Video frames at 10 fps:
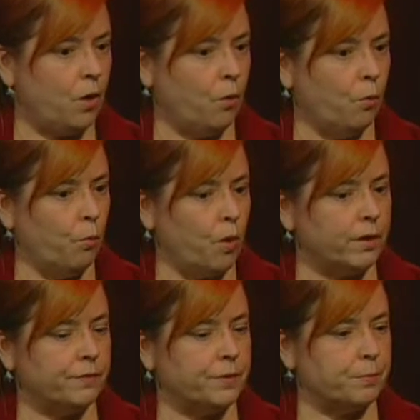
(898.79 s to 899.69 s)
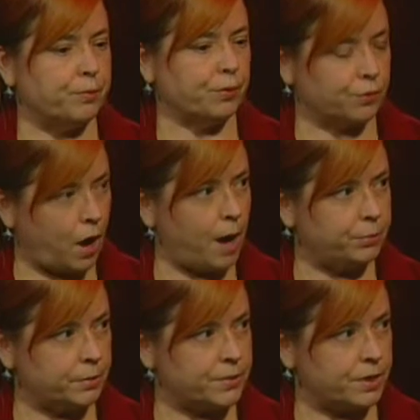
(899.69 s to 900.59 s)
One of the
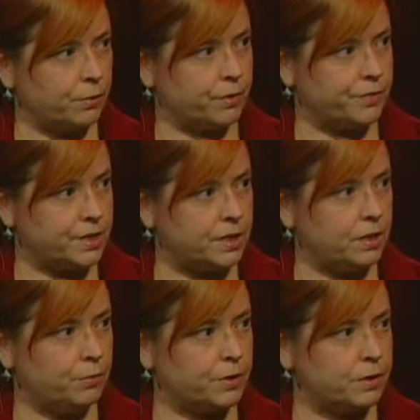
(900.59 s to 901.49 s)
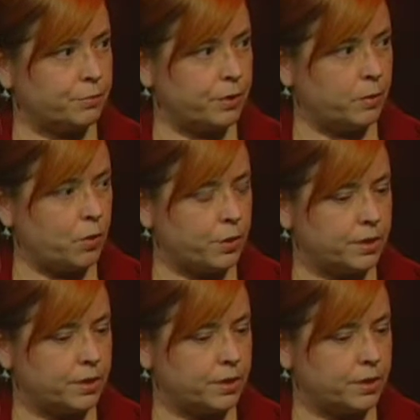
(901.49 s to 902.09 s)
problems that we've seen with Supreme Court